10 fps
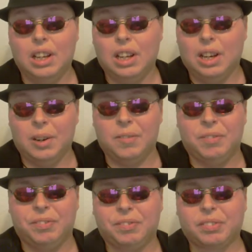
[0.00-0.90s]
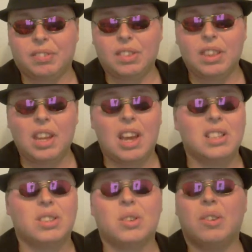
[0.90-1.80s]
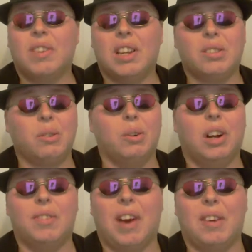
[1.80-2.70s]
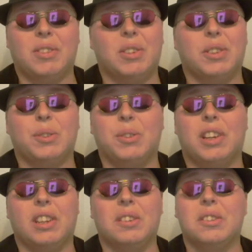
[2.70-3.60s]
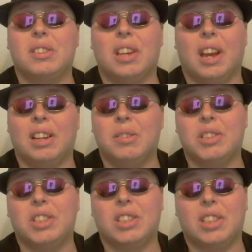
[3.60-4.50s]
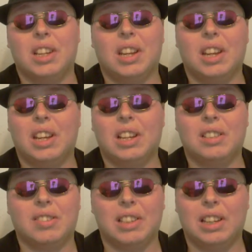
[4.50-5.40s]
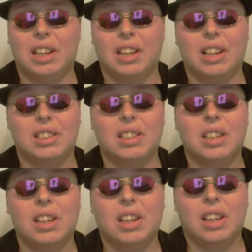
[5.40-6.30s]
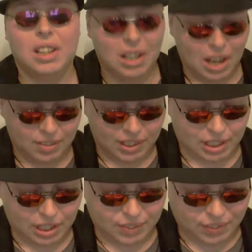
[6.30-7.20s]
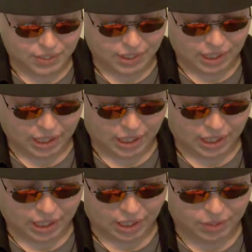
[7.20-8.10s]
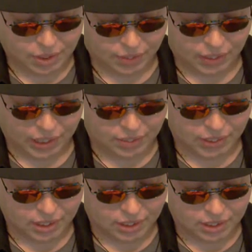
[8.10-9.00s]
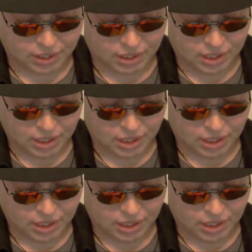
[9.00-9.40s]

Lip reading: Um, I just tore my throat up after 3 of those, and it was just to get something to eat, because, a lot of people, they have trouble paying the bills, and